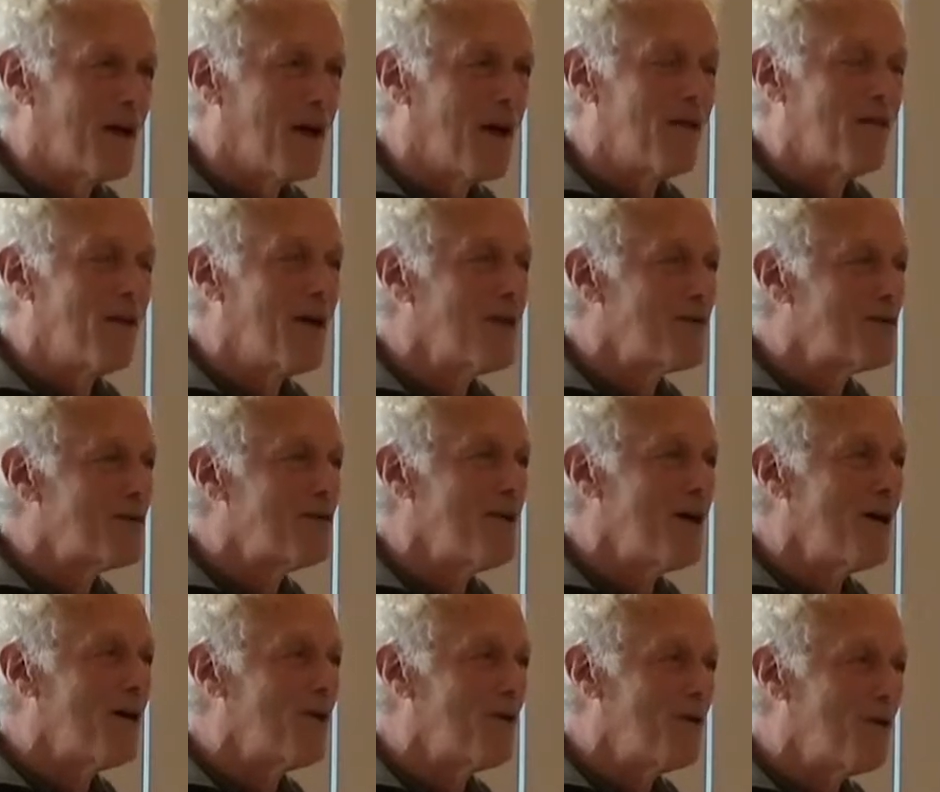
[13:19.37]
And that's
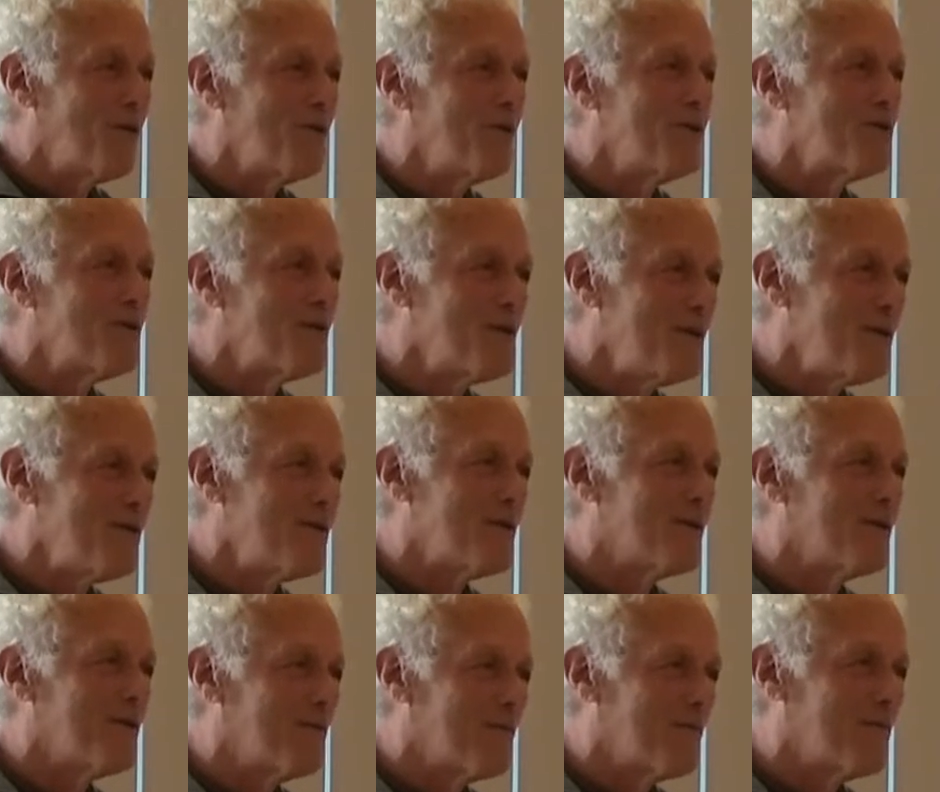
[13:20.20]
not always
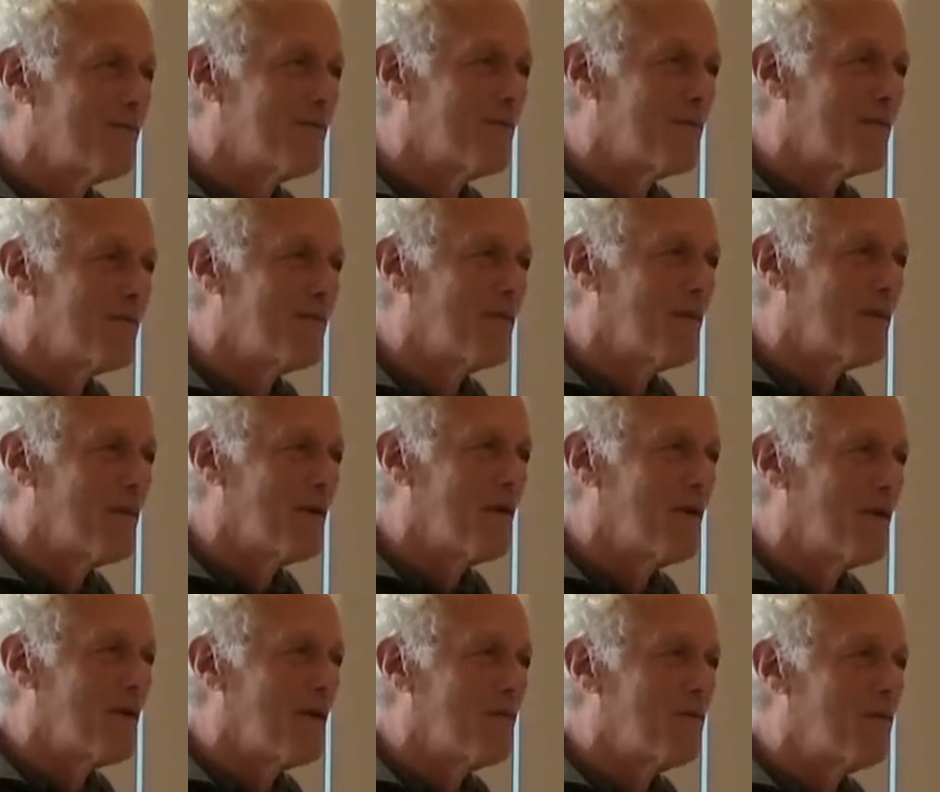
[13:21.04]
easy,
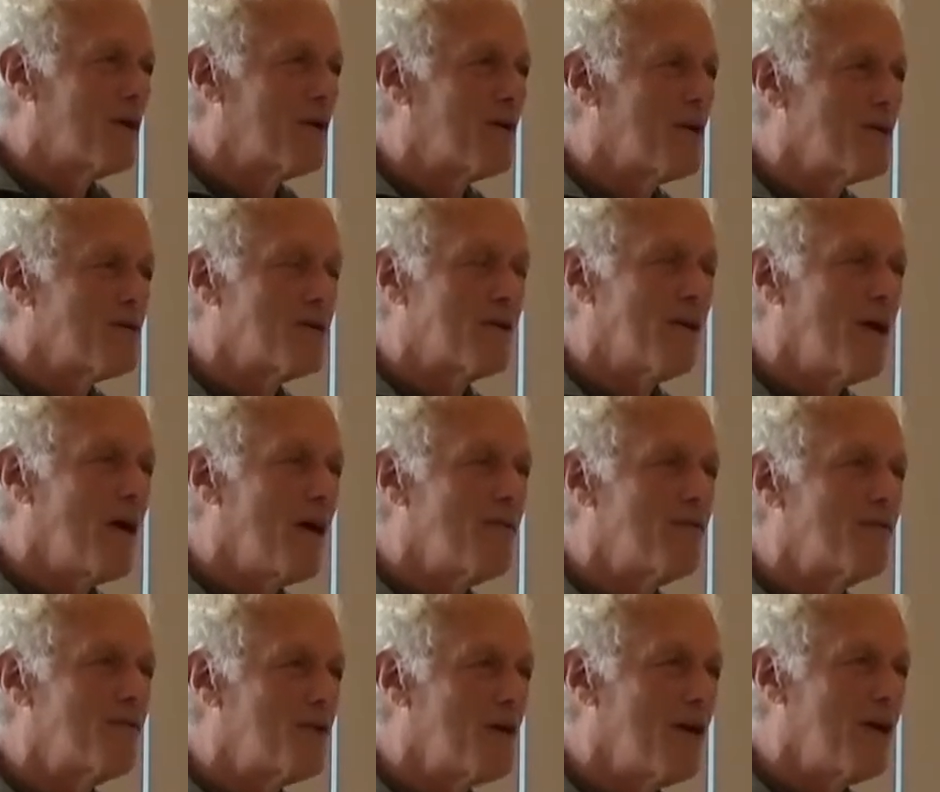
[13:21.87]
because
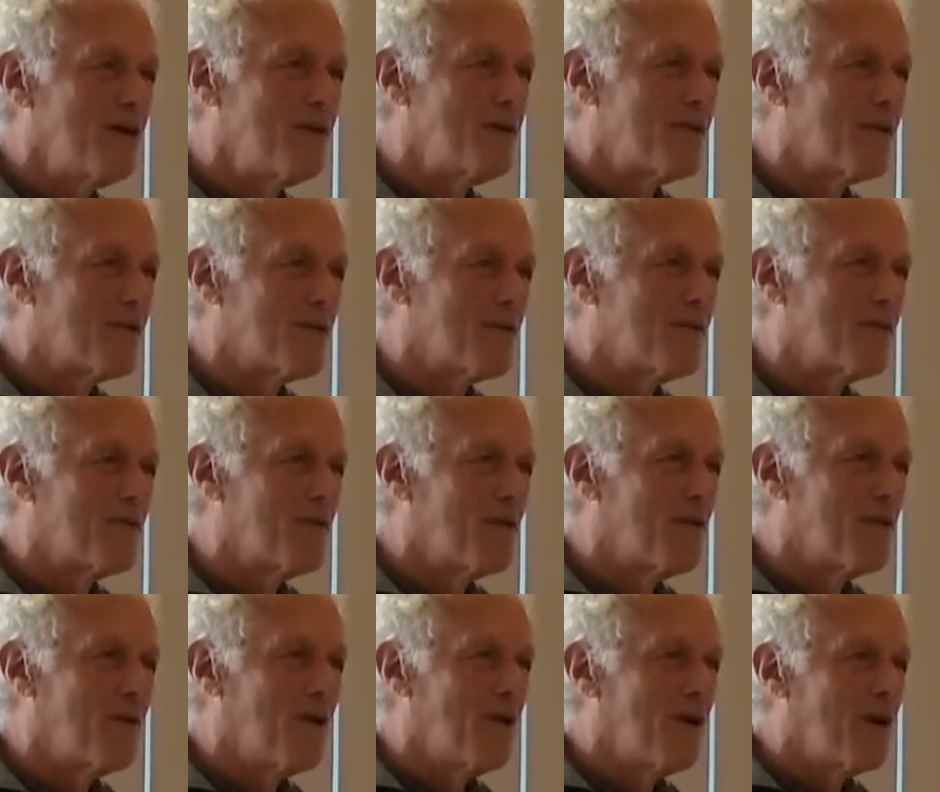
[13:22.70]
life changes,
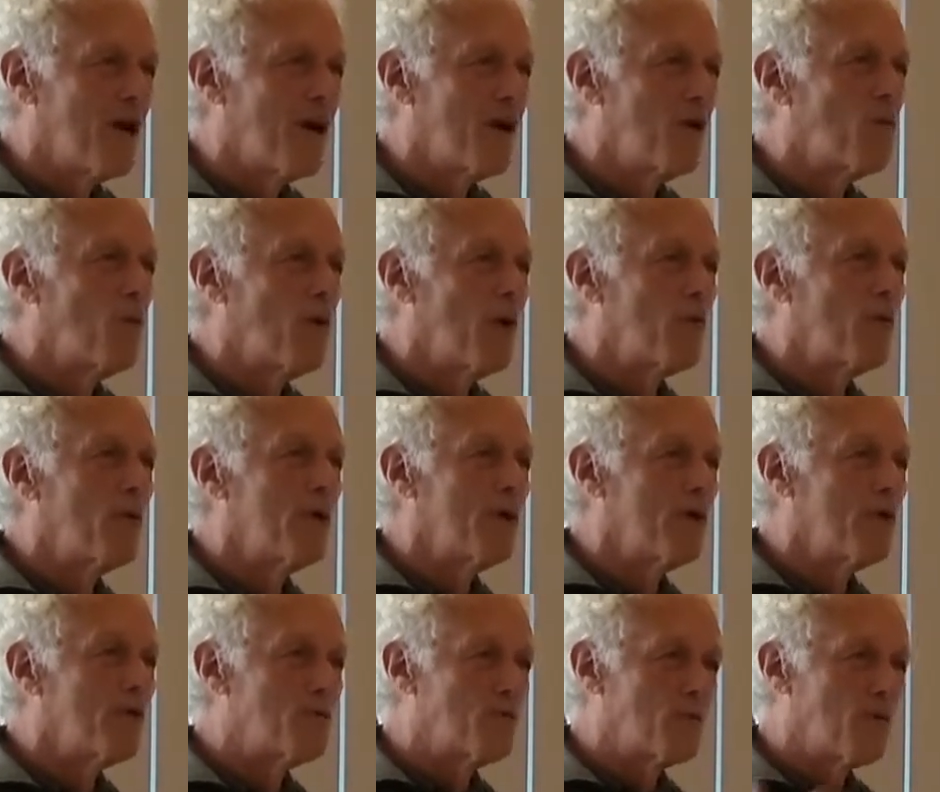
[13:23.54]
and what we
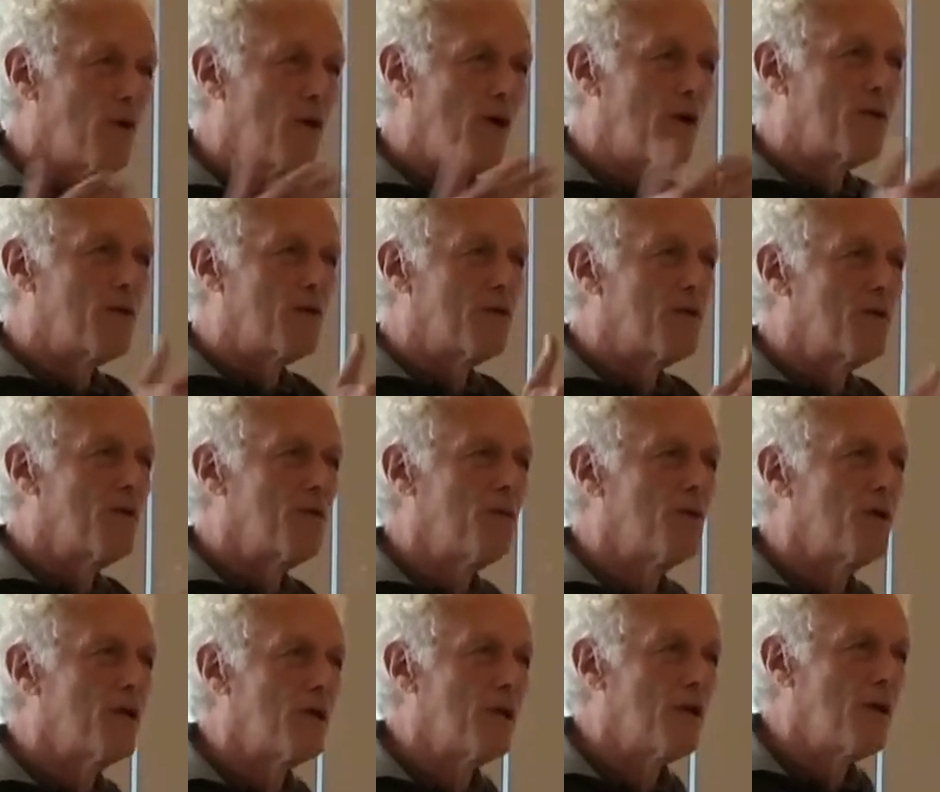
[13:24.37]
are drawn
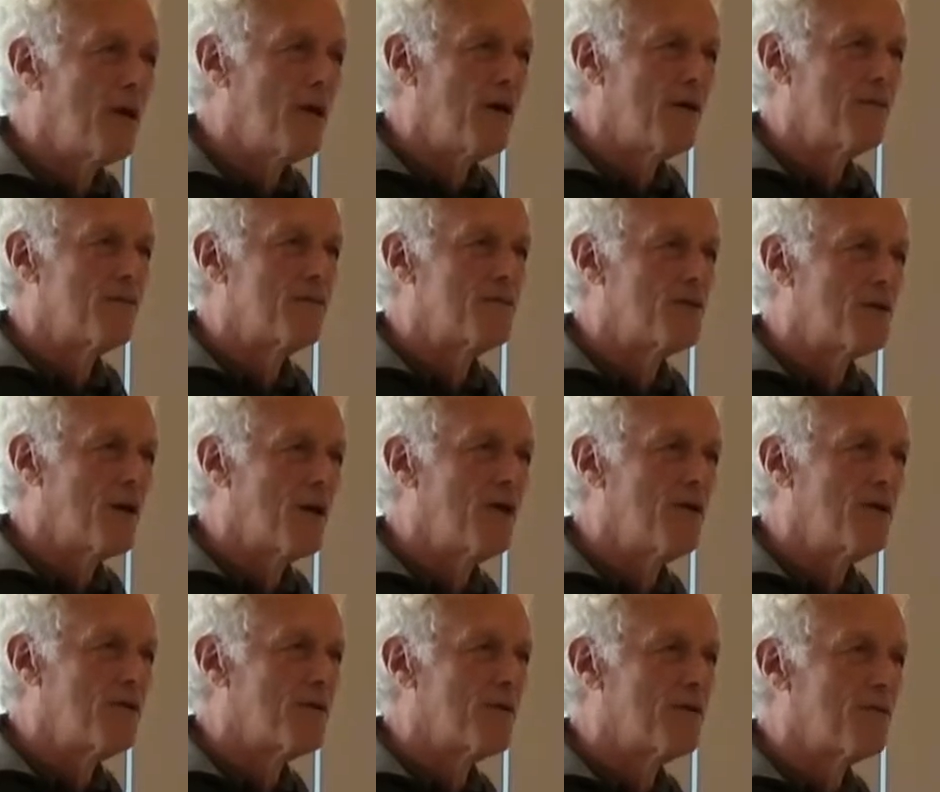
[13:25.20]
to in love
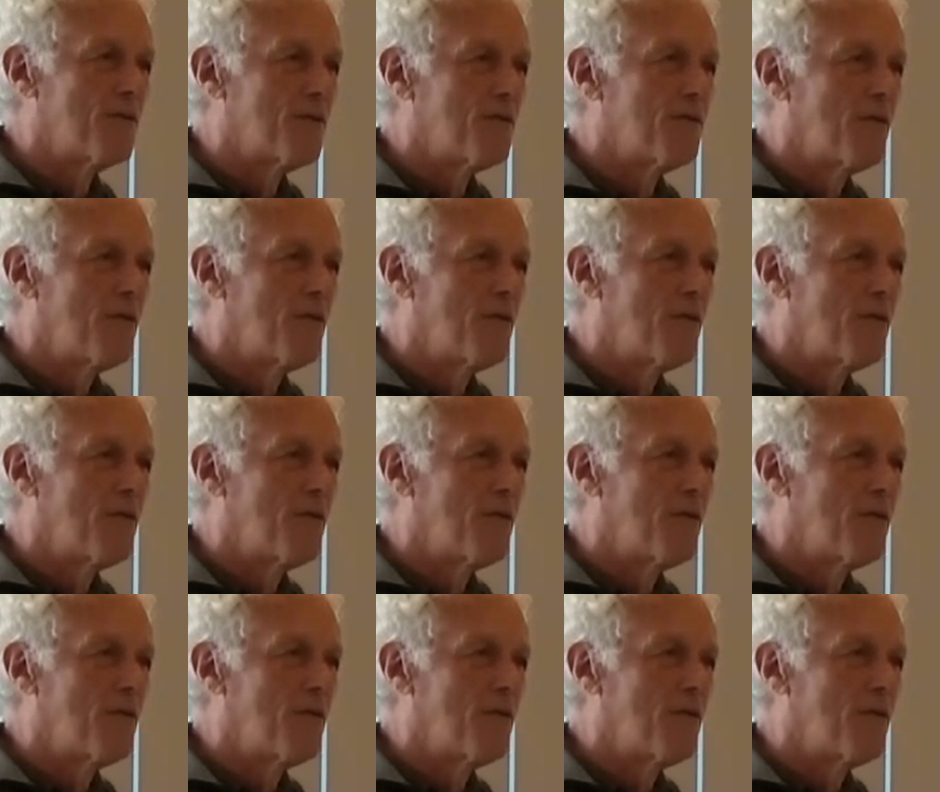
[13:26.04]
changes.